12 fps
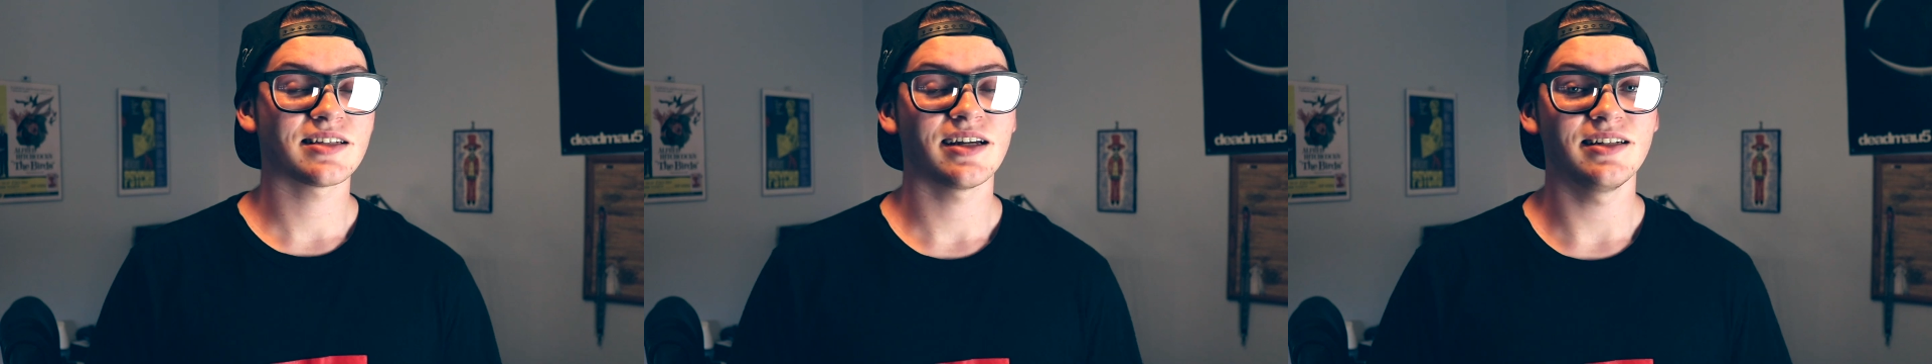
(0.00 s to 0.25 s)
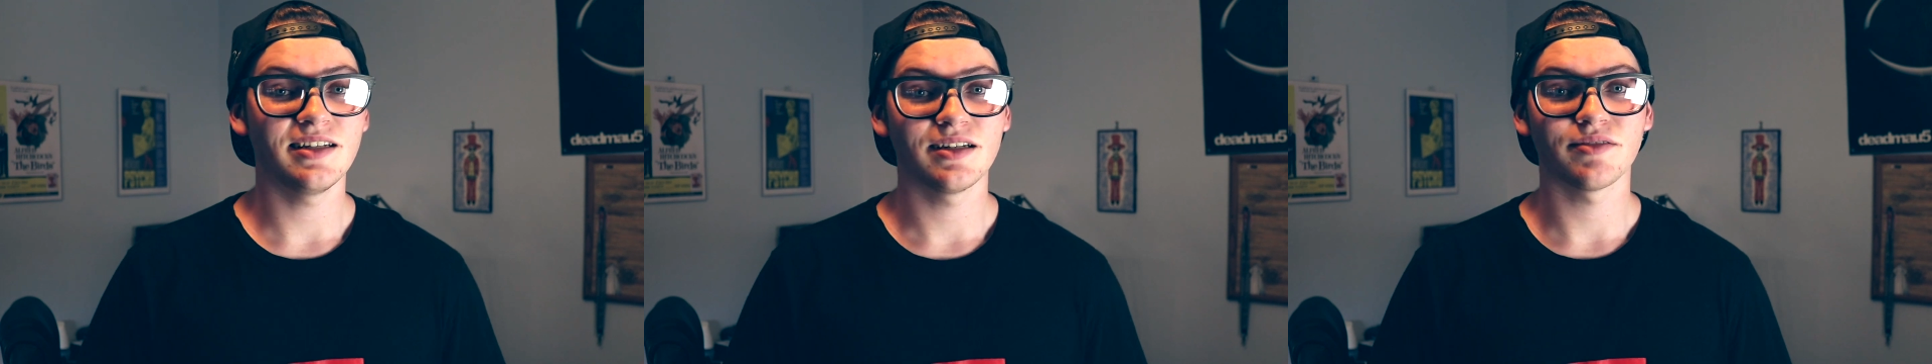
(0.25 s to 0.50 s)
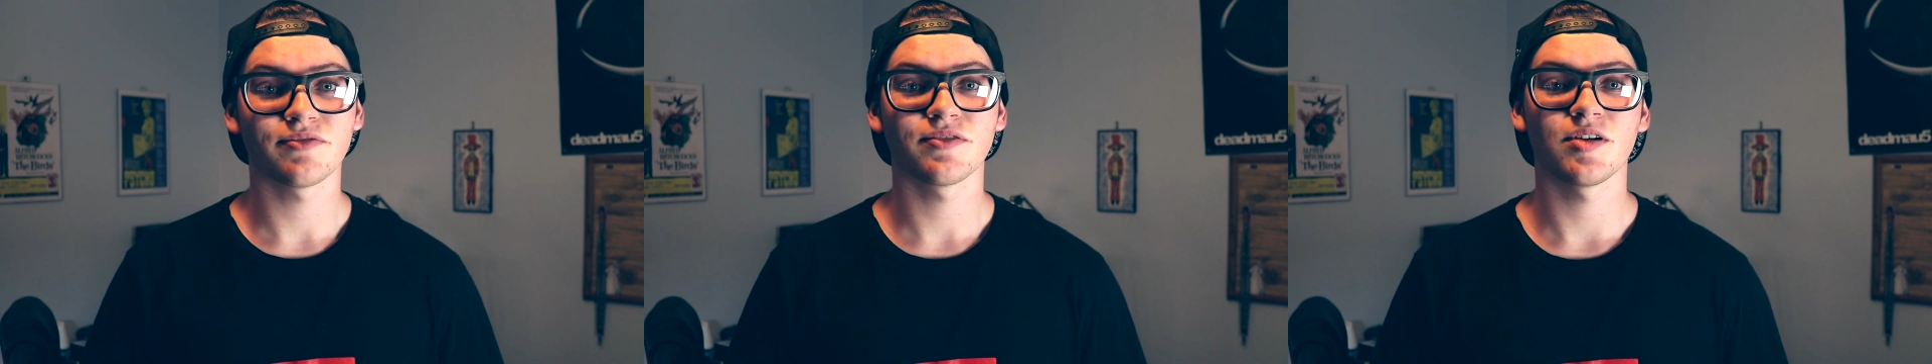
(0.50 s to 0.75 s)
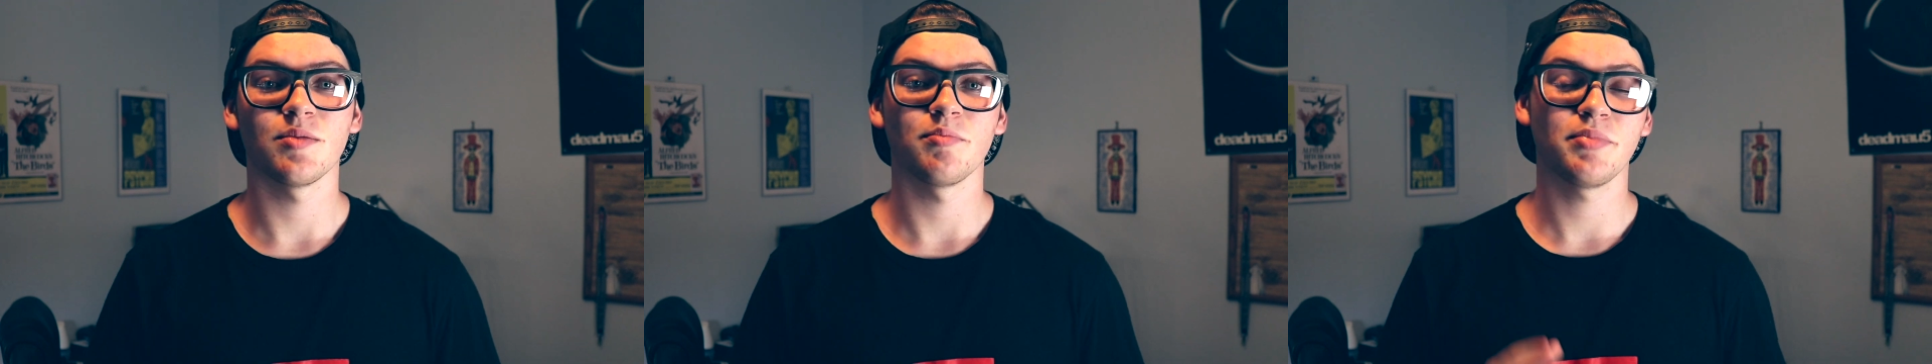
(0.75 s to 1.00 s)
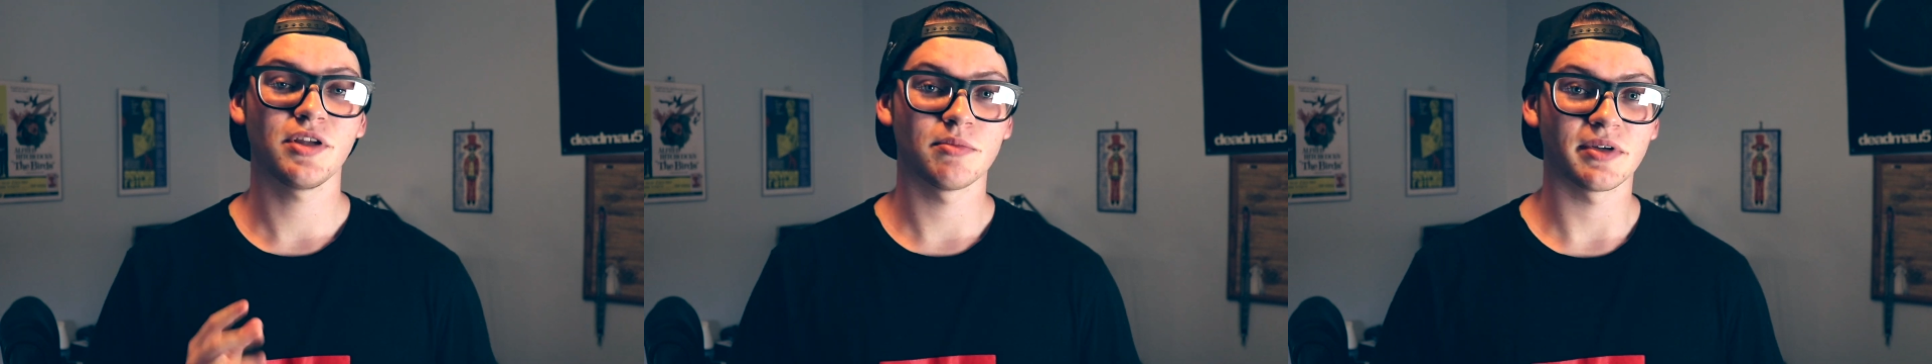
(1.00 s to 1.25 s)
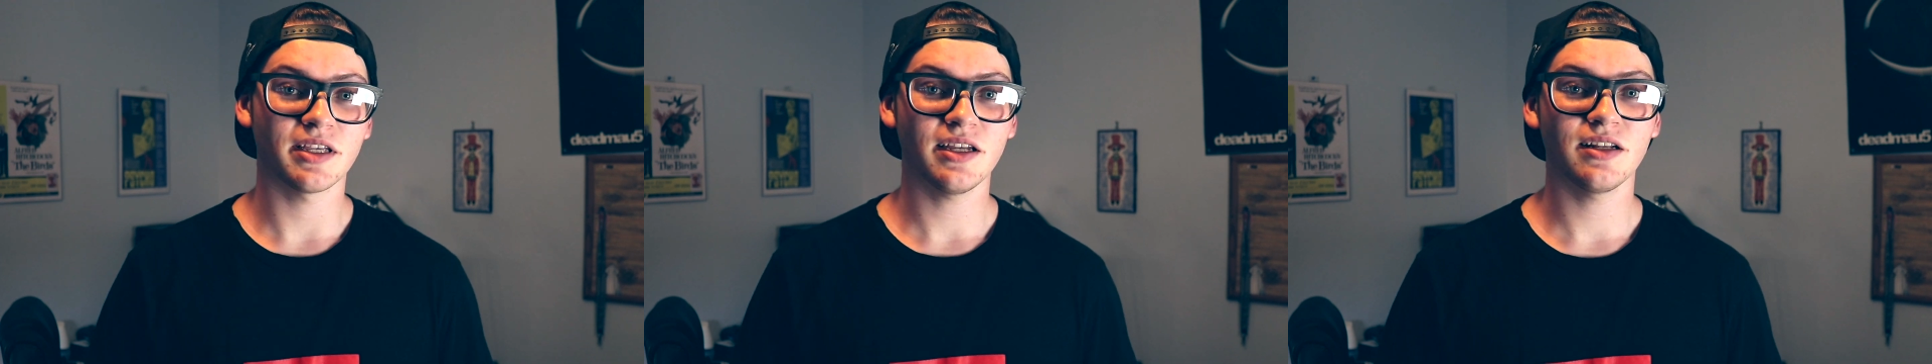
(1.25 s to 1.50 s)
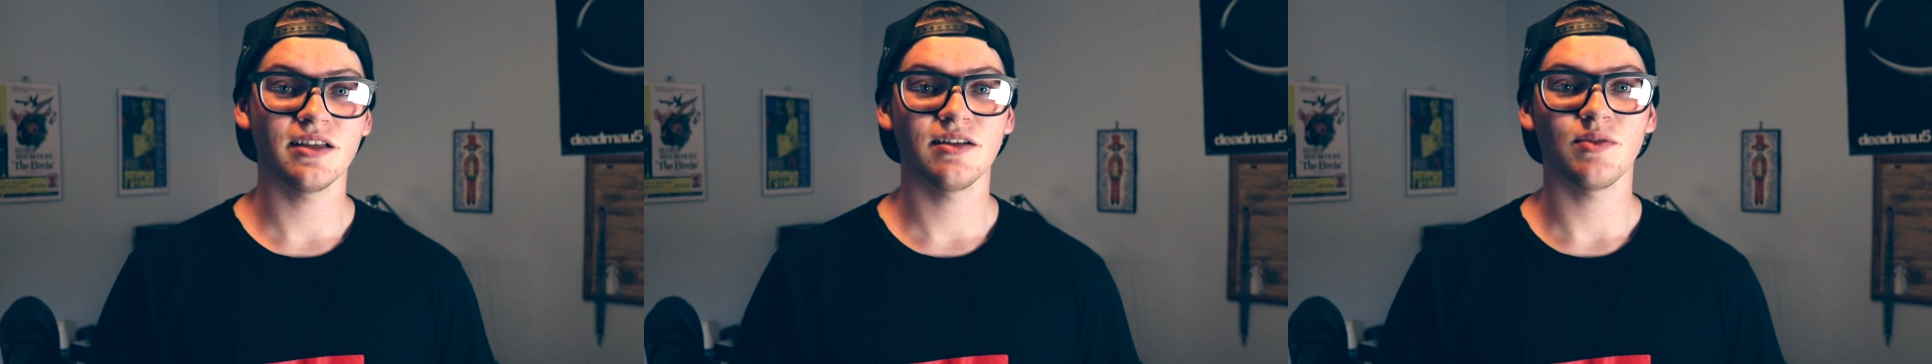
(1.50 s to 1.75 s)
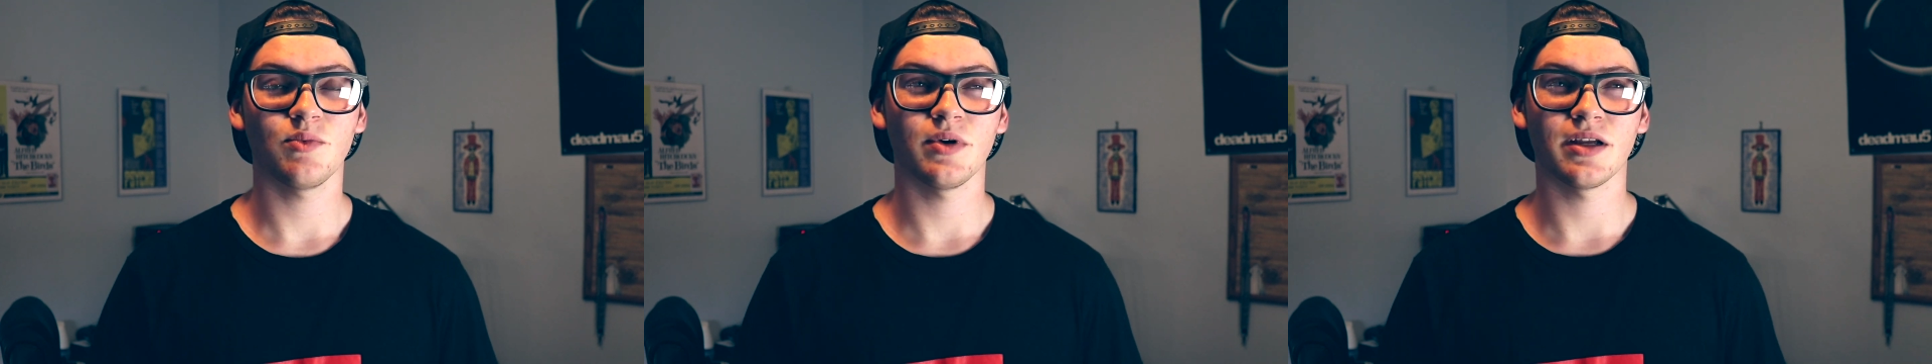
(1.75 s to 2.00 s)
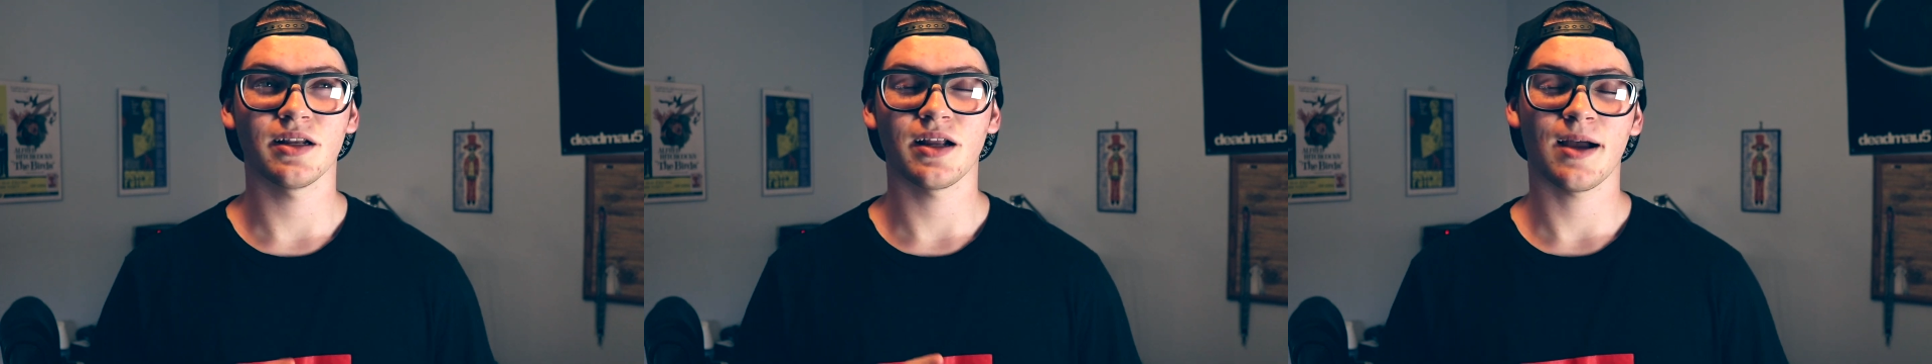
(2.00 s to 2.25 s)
idea from Peter McKinnon when,